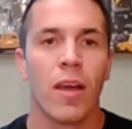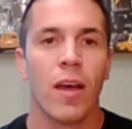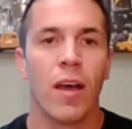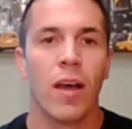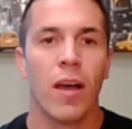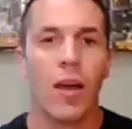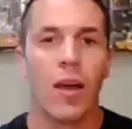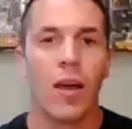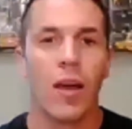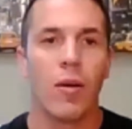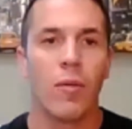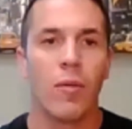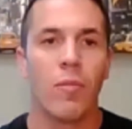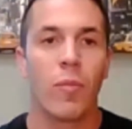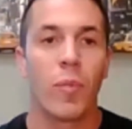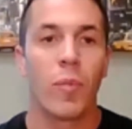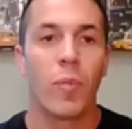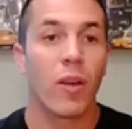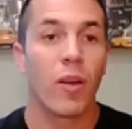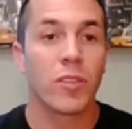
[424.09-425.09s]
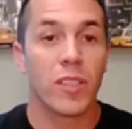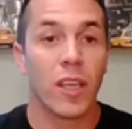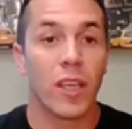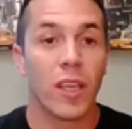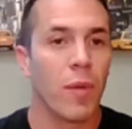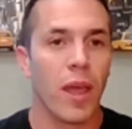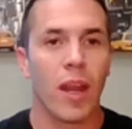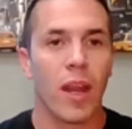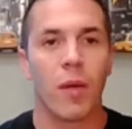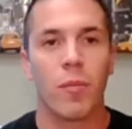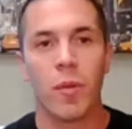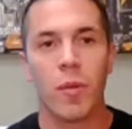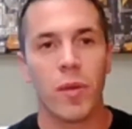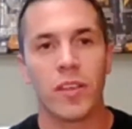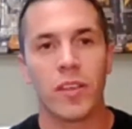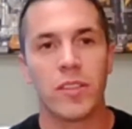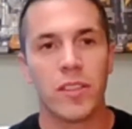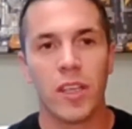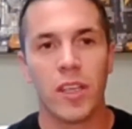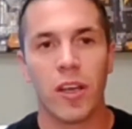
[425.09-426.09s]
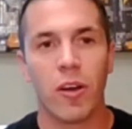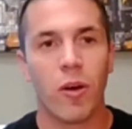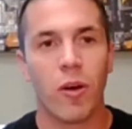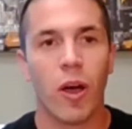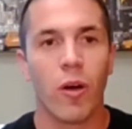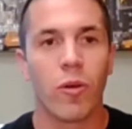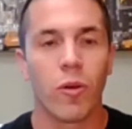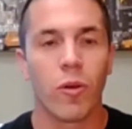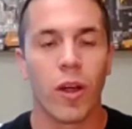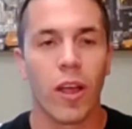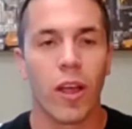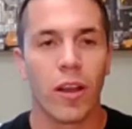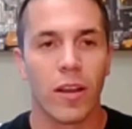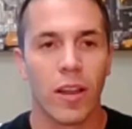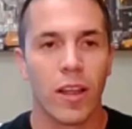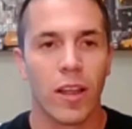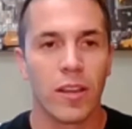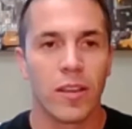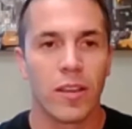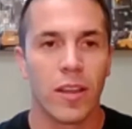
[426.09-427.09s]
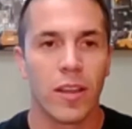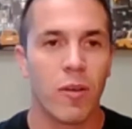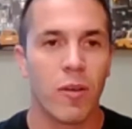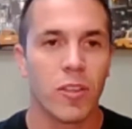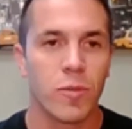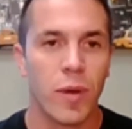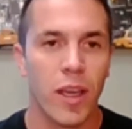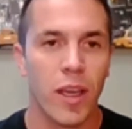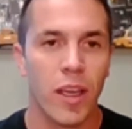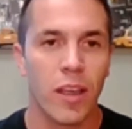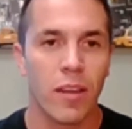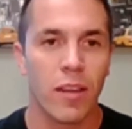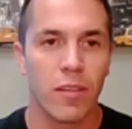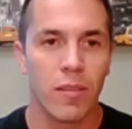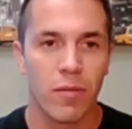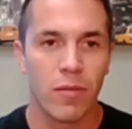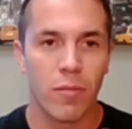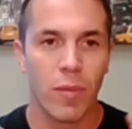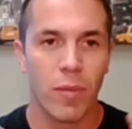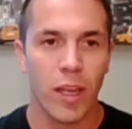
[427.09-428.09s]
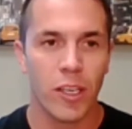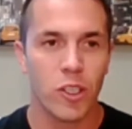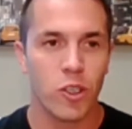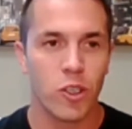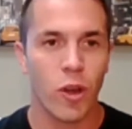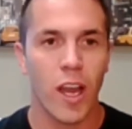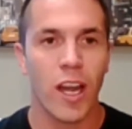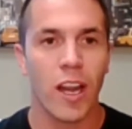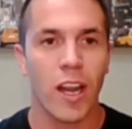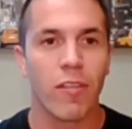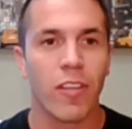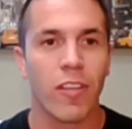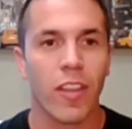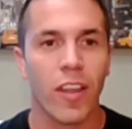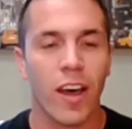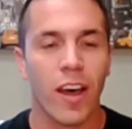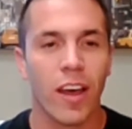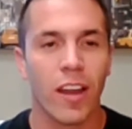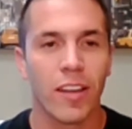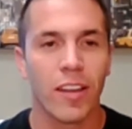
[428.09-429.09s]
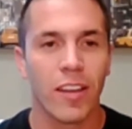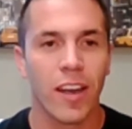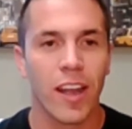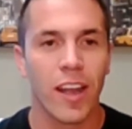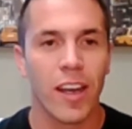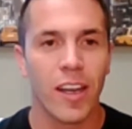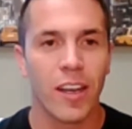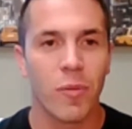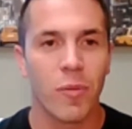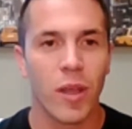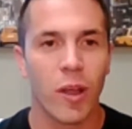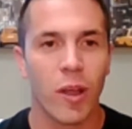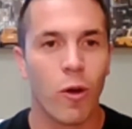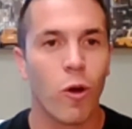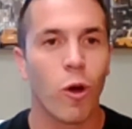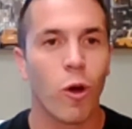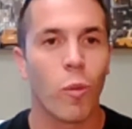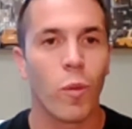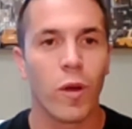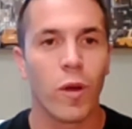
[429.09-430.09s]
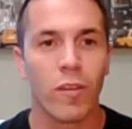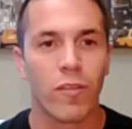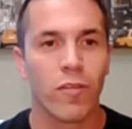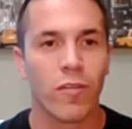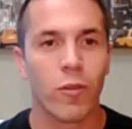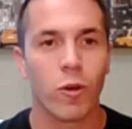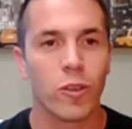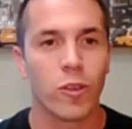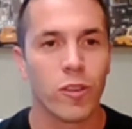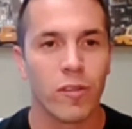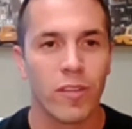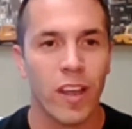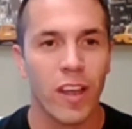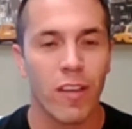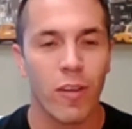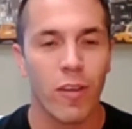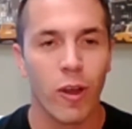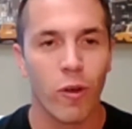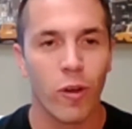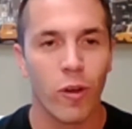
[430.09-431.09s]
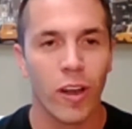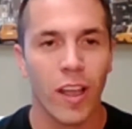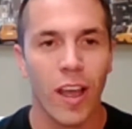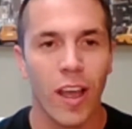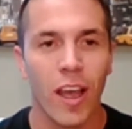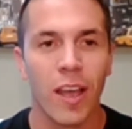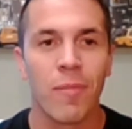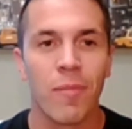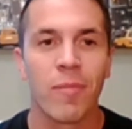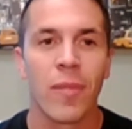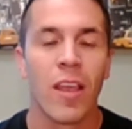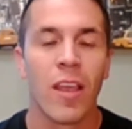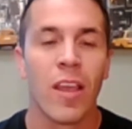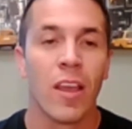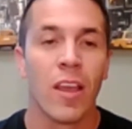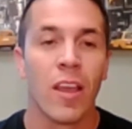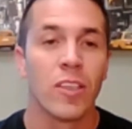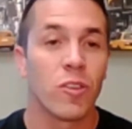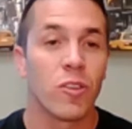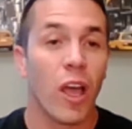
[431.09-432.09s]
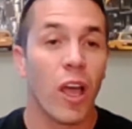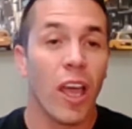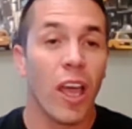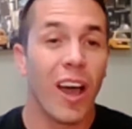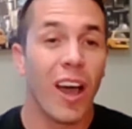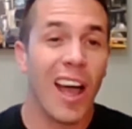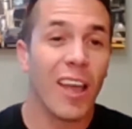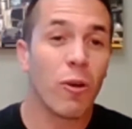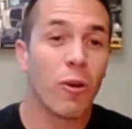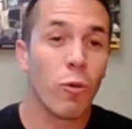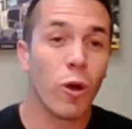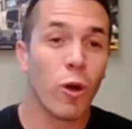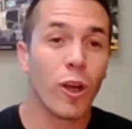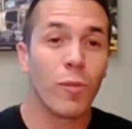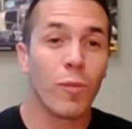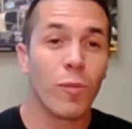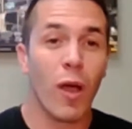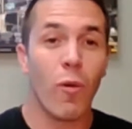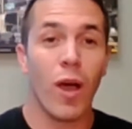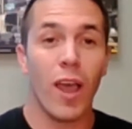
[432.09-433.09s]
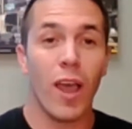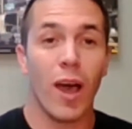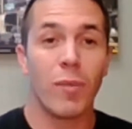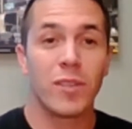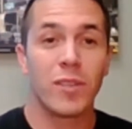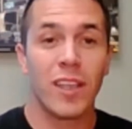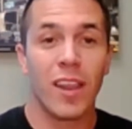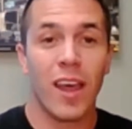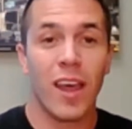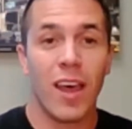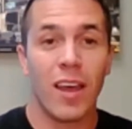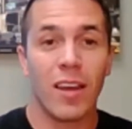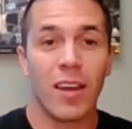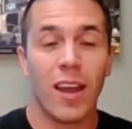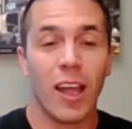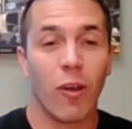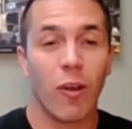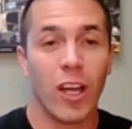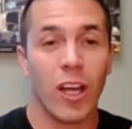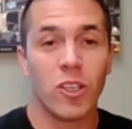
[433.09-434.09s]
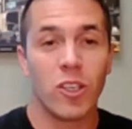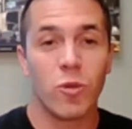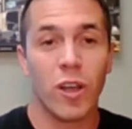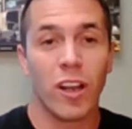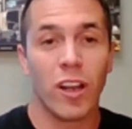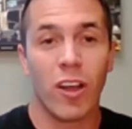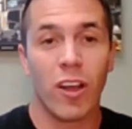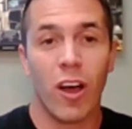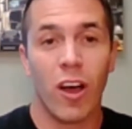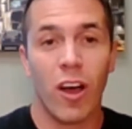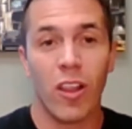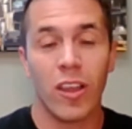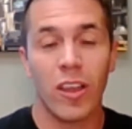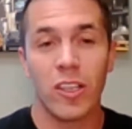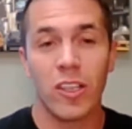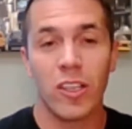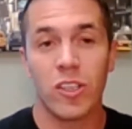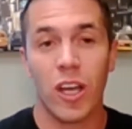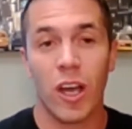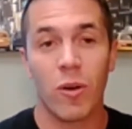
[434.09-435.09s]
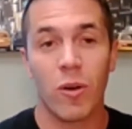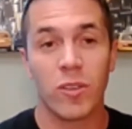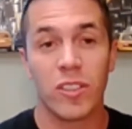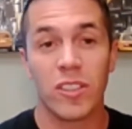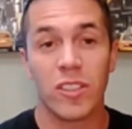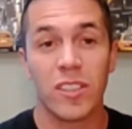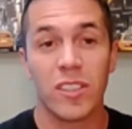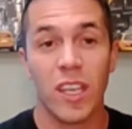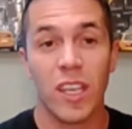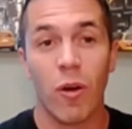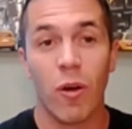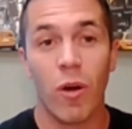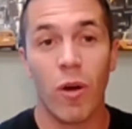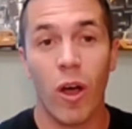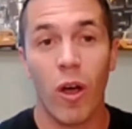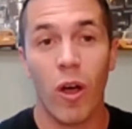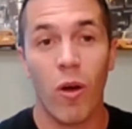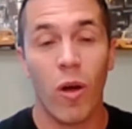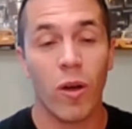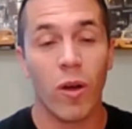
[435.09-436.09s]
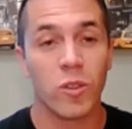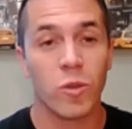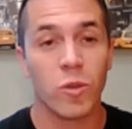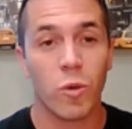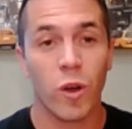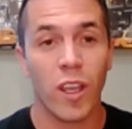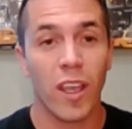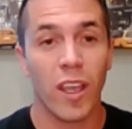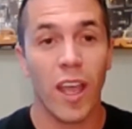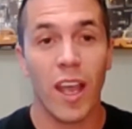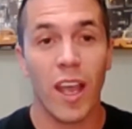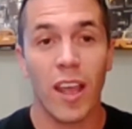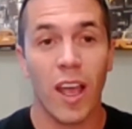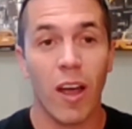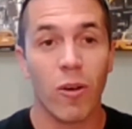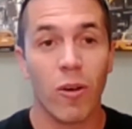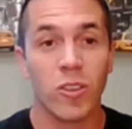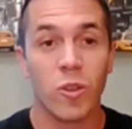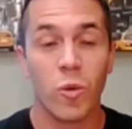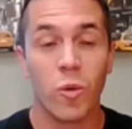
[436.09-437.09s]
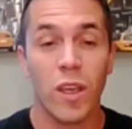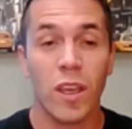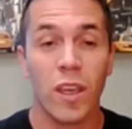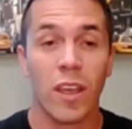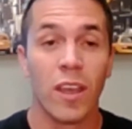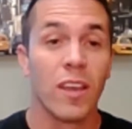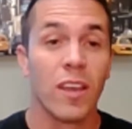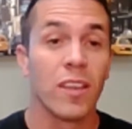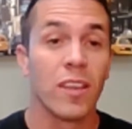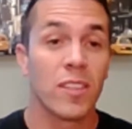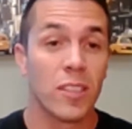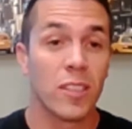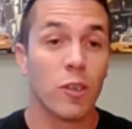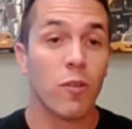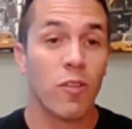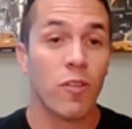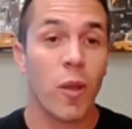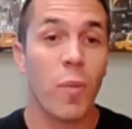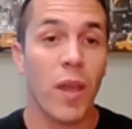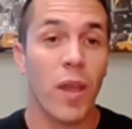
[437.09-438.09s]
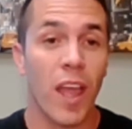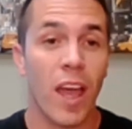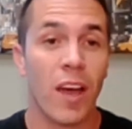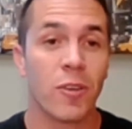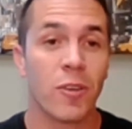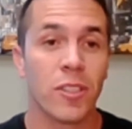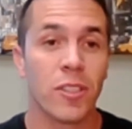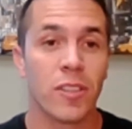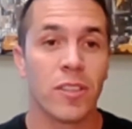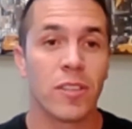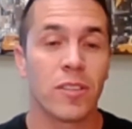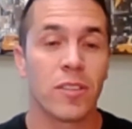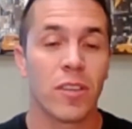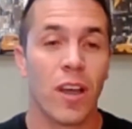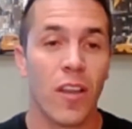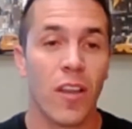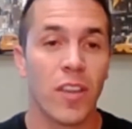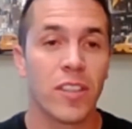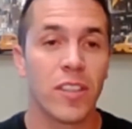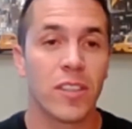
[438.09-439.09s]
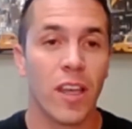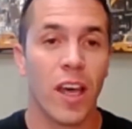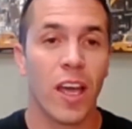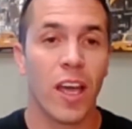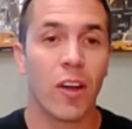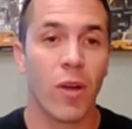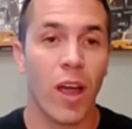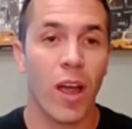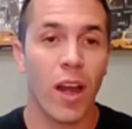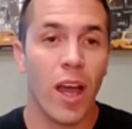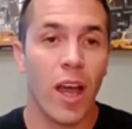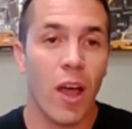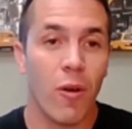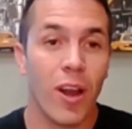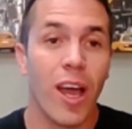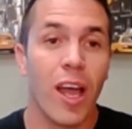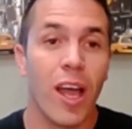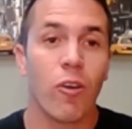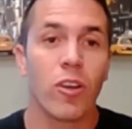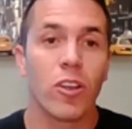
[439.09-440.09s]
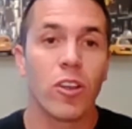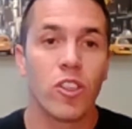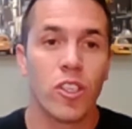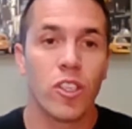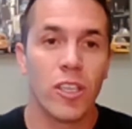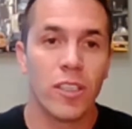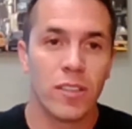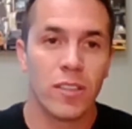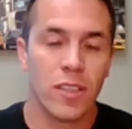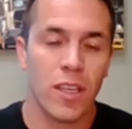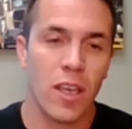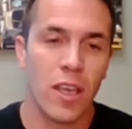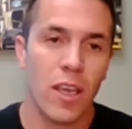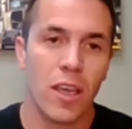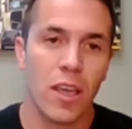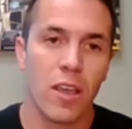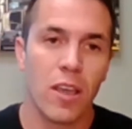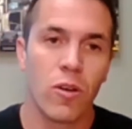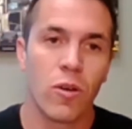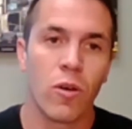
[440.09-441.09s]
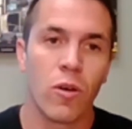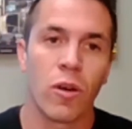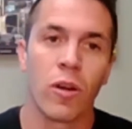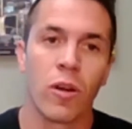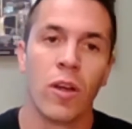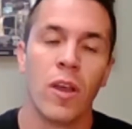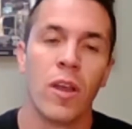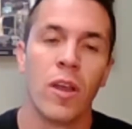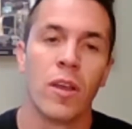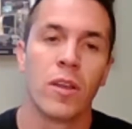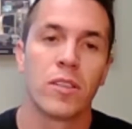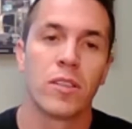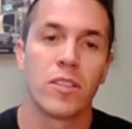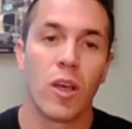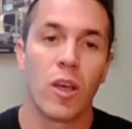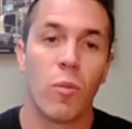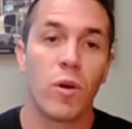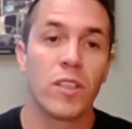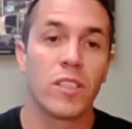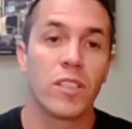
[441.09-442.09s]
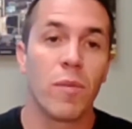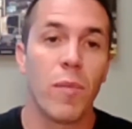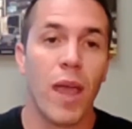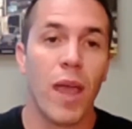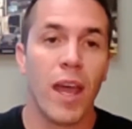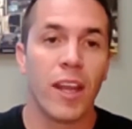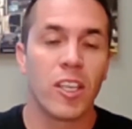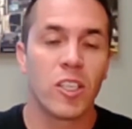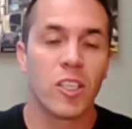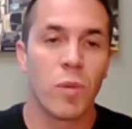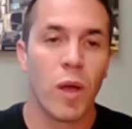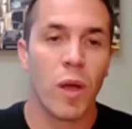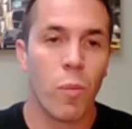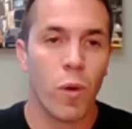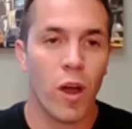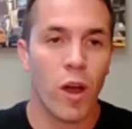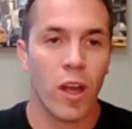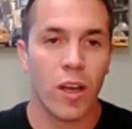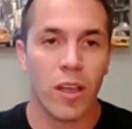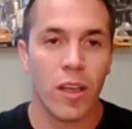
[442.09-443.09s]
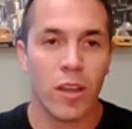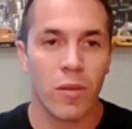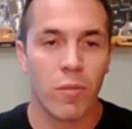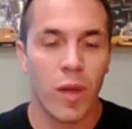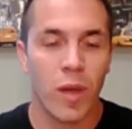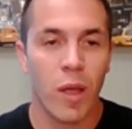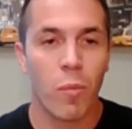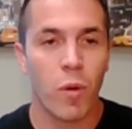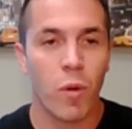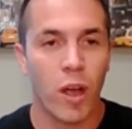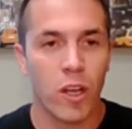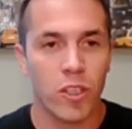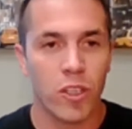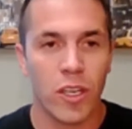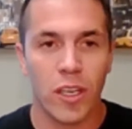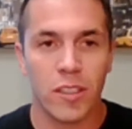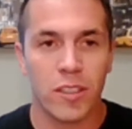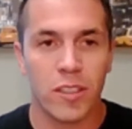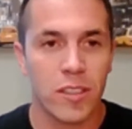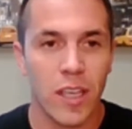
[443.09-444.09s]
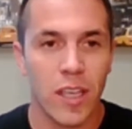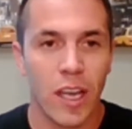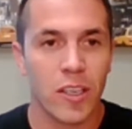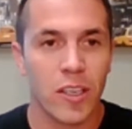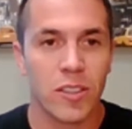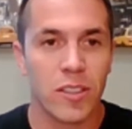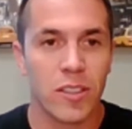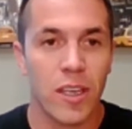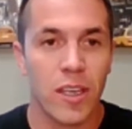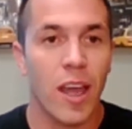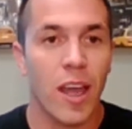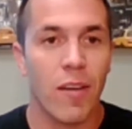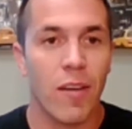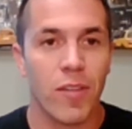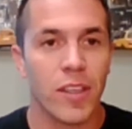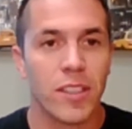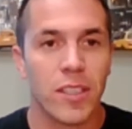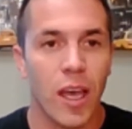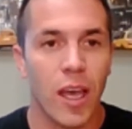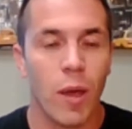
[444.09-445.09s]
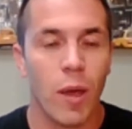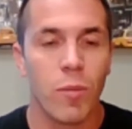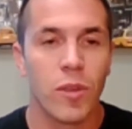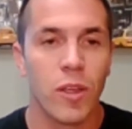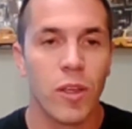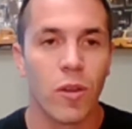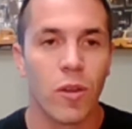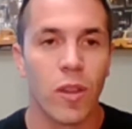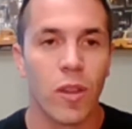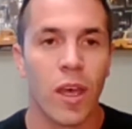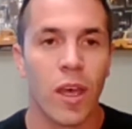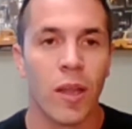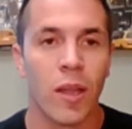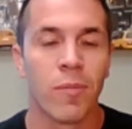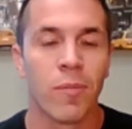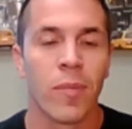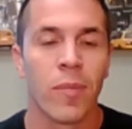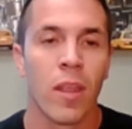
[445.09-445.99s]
But I was like, man, I'm going to be a COO, right? That was my train of thought, that I need to be a corporate Fortune 500 guy. So I had worked my way up to that. I graduated college. I was a COO. I was working 80 hours a week, still flipping houses on the side, right? I would hire a GC or someone to manage my projects, because I just didn't have the time to do that.